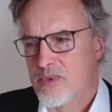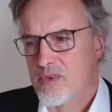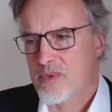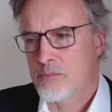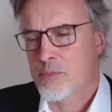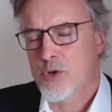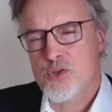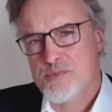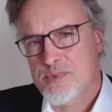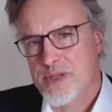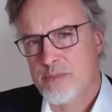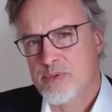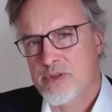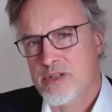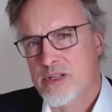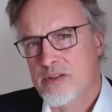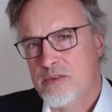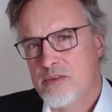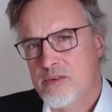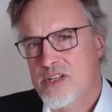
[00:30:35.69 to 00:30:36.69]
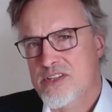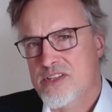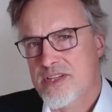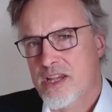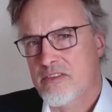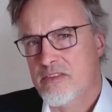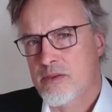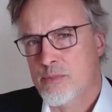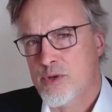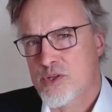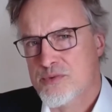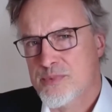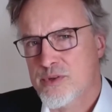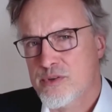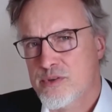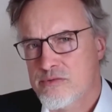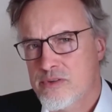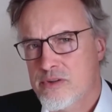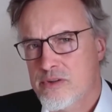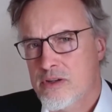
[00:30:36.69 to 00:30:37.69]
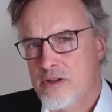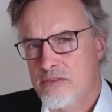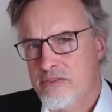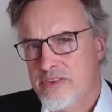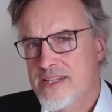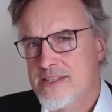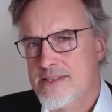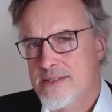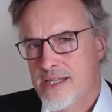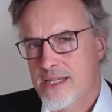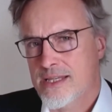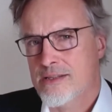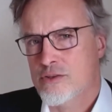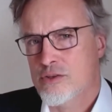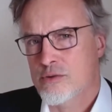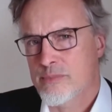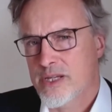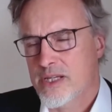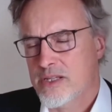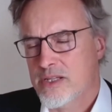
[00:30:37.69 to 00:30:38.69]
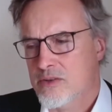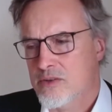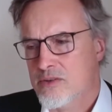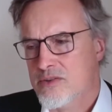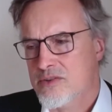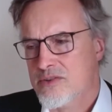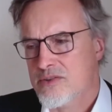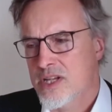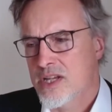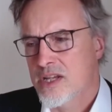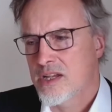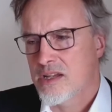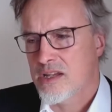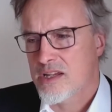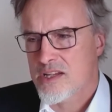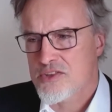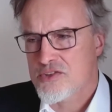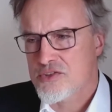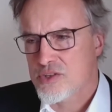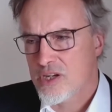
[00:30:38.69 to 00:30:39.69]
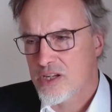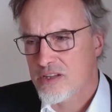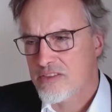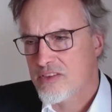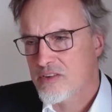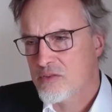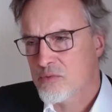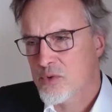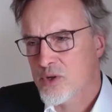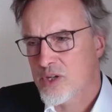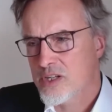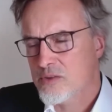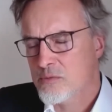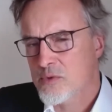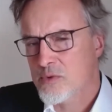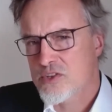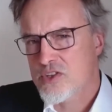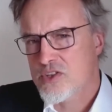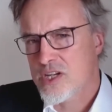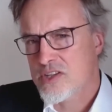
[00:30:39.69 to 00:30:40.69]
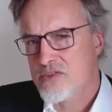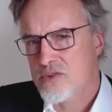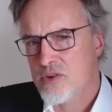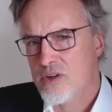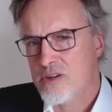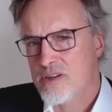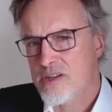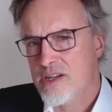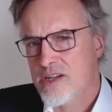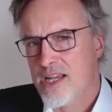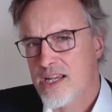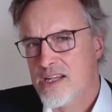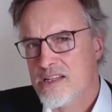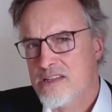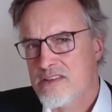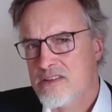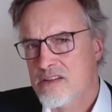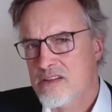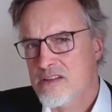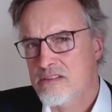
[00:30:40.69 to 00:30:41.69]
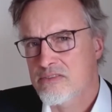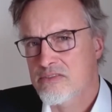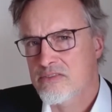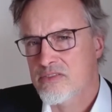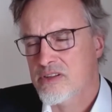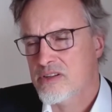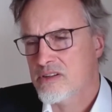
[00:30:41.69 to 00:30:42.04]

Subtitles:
most people would say the most beautiful of these 10 tomatoes is not the one which has all kinds of